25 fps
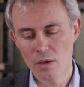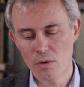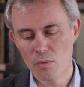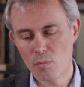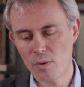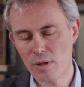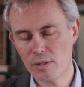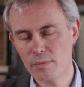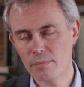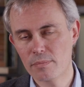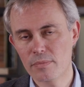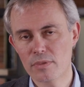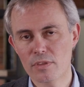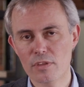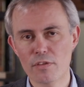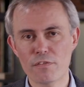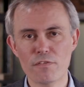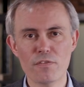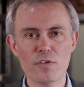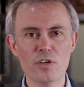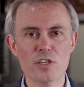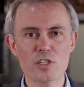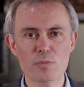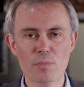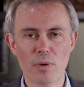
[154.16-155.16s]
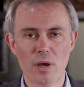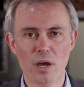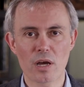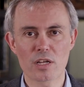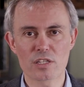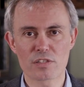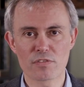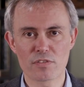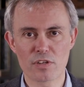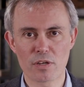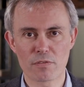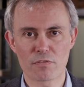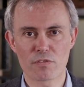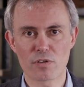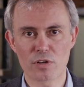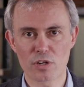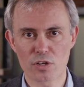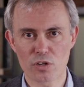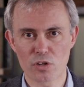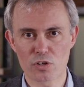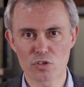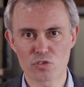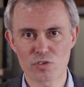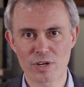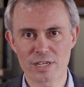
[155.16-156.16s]
Well, the first part of an upfront
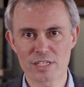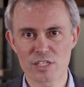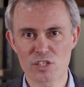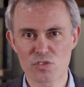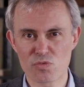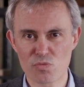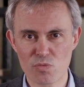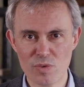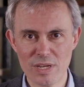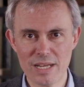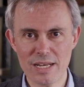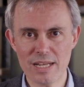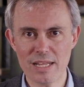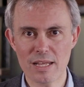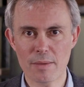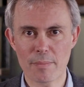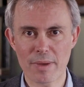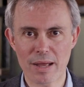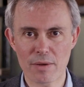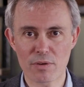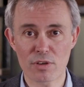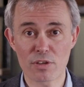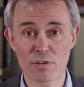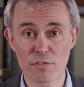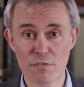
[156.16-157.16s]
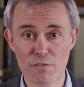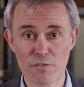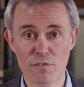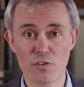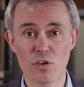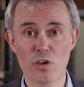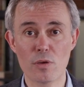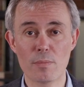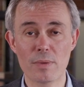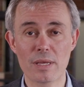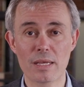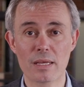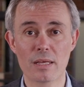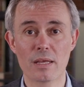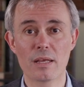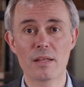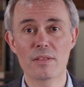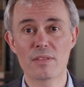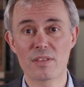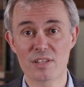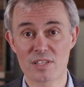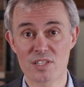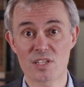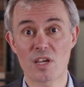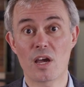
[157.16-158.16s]
contract is really about confirming
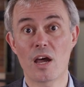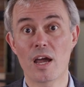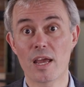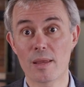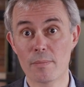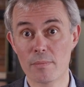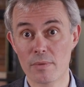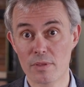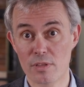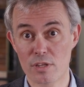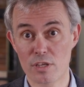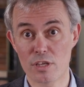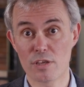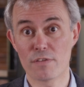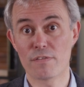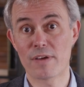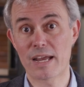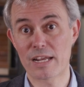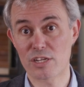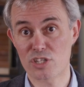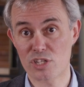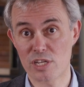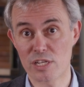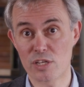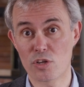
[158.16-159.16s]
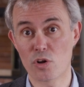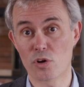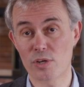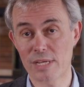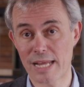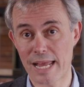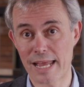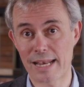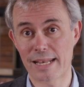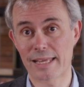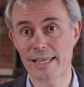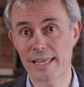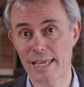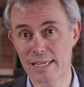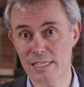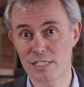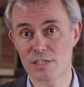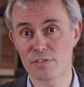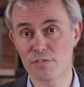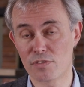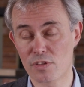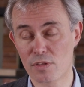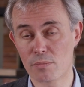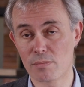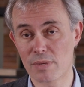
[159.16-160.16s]
the time that you've actually got
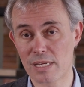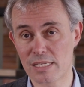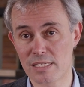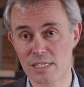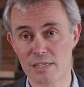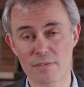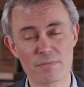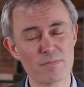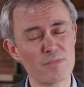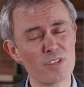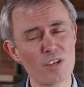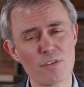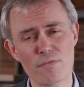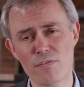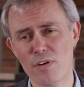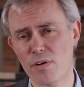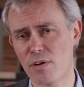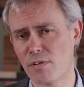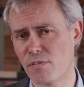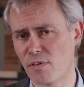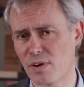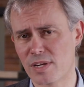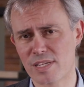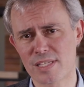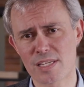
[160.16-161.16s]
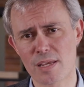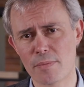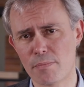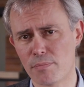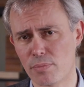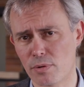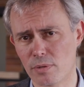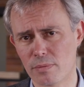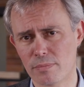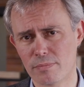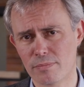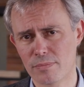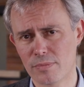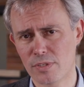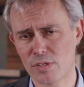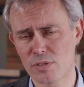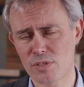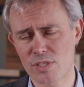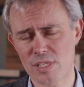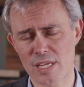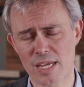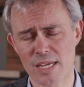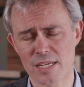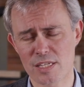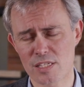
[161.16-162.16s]
allocated for the meeting. So very, very simple. You
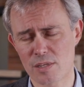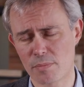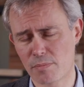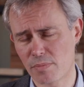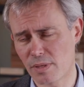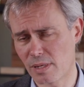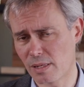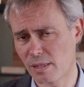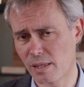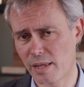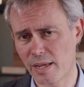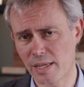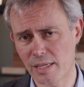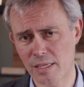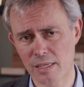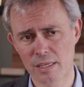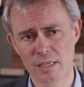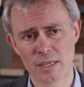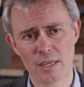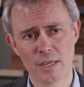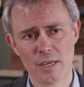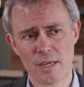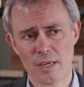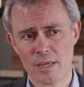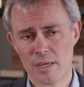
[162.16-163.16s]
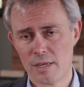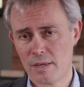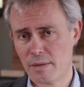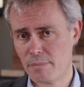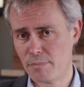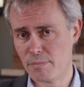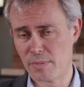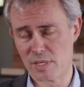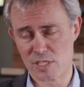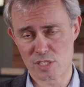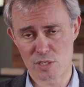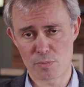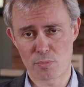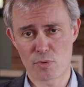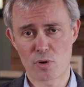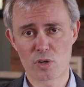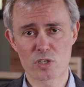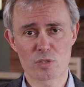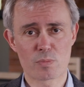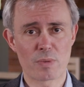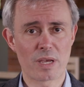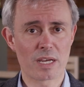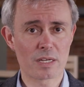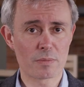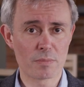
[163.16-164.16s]
say something like, Mr.
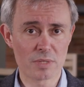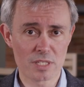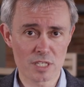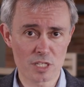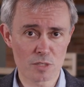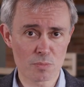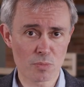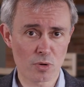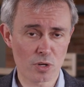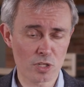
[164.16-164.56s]
Prospect, Mrs.